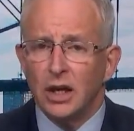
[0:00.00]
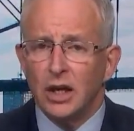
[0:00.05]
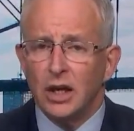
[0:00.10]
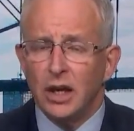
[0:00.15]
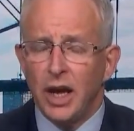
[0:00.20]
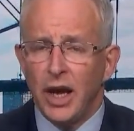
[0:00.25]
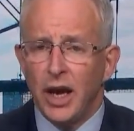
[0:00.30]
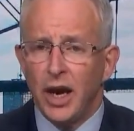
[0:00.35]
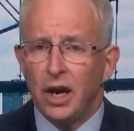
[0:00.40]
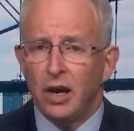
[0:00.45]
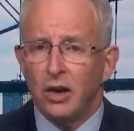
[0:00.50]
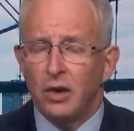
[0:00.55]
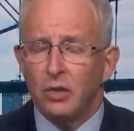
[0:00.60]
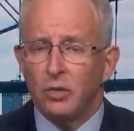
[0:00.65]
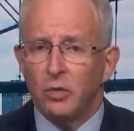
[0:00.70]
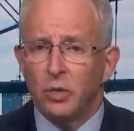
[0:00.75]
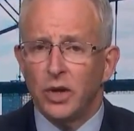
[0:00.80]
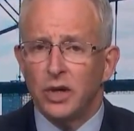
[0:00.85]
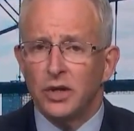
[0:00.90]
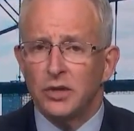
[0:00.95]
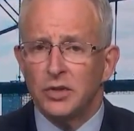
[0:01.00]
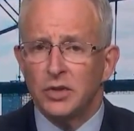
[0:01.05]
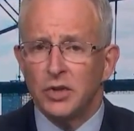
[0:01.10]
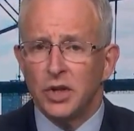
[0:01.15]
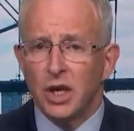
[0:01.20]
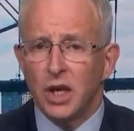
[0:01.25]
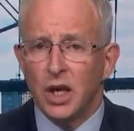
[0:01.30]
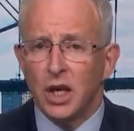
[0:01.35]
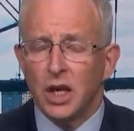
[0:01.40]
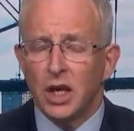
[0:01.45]
Now we're
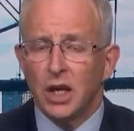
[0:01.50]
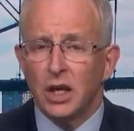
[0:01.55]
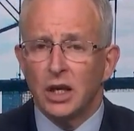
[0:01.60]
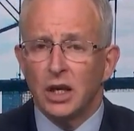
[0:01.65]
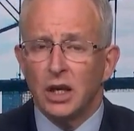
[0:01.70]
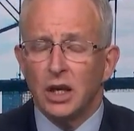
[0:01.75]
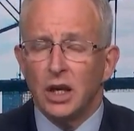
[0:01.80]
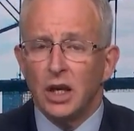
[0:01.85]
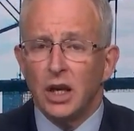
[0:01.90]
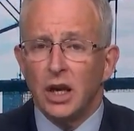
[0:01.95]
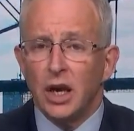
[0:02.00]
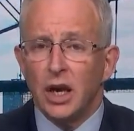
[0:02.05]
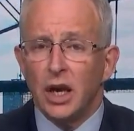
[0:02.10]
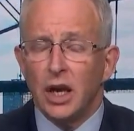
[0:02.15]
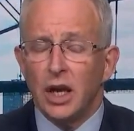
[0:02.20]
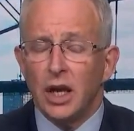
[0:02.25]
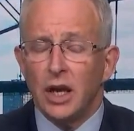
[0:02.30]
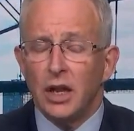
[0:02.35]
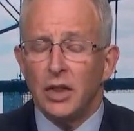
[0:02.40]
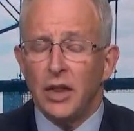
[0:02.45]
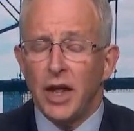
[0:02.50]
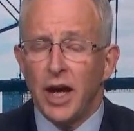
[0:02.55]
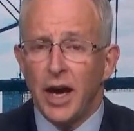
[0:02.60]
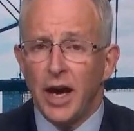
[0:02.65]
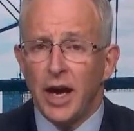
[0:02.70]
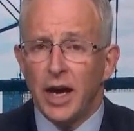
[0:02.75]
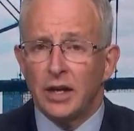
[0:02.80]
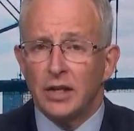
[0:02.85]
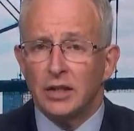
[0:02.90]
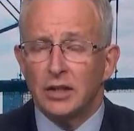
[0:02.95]
seeing
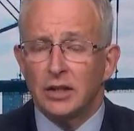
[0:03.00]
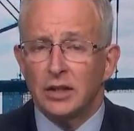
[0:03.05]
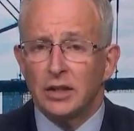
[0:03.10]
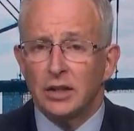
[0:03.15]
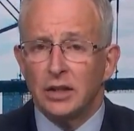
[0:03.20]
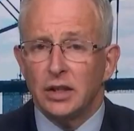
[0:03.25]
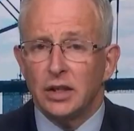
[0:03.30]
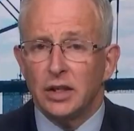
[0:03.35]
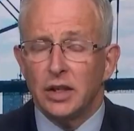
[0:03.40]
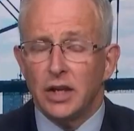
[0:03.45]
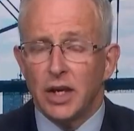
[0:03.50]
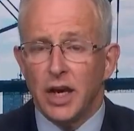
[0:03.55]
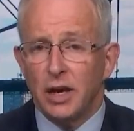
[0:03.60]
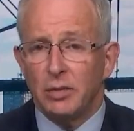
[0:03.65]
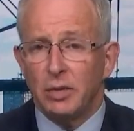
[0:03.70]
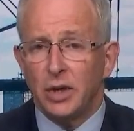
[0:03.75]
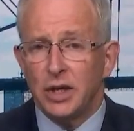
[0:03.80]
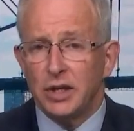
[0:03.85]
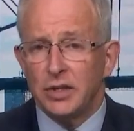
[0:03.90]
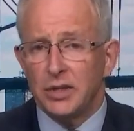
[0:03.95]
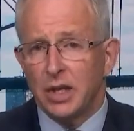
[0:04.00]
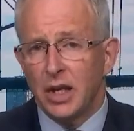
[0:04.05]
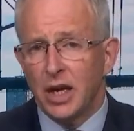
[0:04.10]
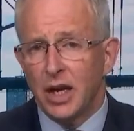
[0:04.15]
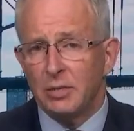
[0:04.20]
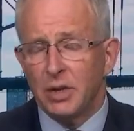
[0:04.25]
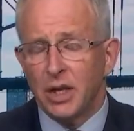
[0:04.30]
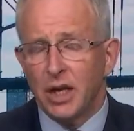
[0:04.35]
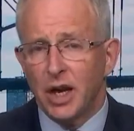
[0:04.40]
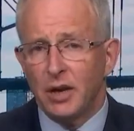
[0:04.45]
that the Albanese
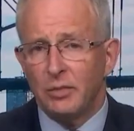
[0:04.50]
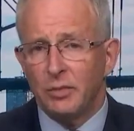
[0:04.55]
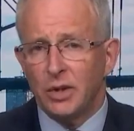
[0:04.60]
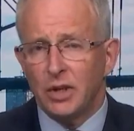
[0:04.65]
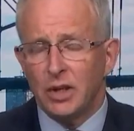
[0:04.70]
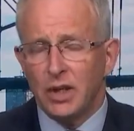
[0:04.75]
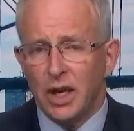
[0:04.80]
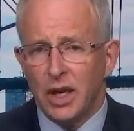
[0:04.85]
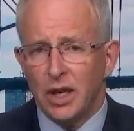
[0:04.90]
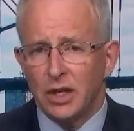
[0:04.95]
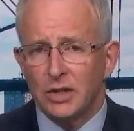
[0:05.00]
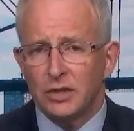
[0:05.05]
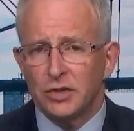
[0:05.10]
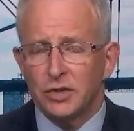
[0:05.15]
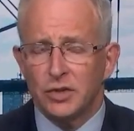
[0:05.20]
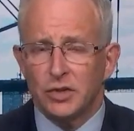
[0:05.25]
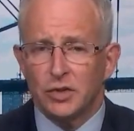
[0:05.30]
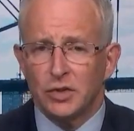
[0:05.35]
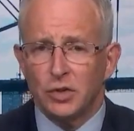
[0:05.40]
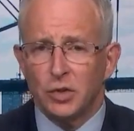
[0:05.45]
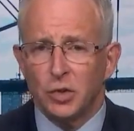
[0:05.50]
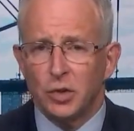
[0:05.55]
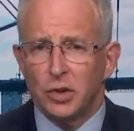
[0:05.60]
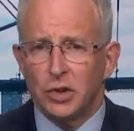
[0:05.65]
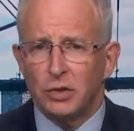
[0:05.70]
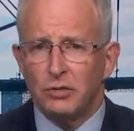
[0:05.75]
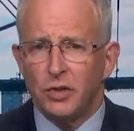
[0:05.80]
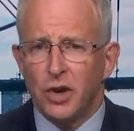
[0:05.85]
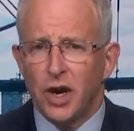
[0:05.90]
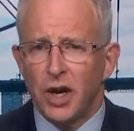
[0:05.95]
Labor government has sought
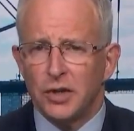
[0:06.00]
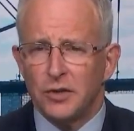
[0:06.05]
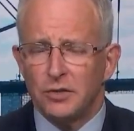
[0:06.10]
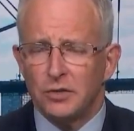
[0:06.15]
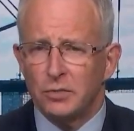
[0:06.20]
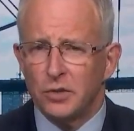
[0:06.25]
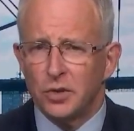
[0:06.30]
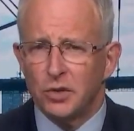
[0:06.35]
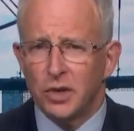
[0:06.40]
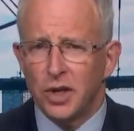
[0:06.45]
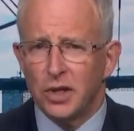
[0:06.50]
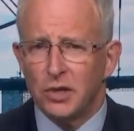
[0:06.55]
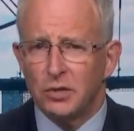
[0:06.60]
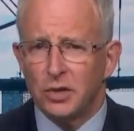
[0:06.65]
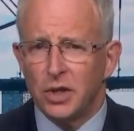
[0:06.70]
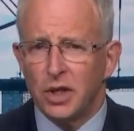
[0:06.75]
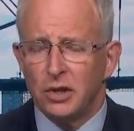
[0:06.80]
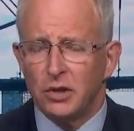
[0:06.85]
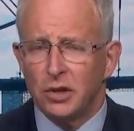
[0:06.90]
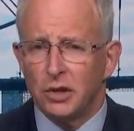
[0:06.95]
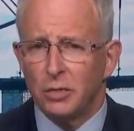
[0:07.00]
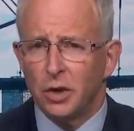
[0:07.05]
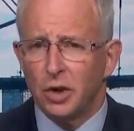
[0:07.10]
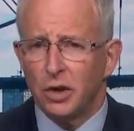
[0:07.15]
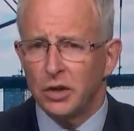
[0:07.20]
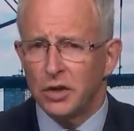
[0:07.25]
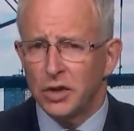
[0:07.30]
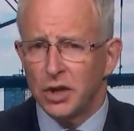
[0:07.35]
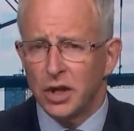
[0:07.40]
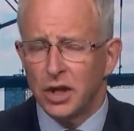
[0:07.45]
advice from Treasury on
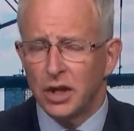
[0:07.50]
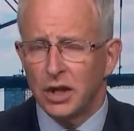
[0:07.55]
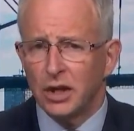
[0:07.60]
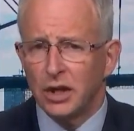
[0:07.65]
abolishing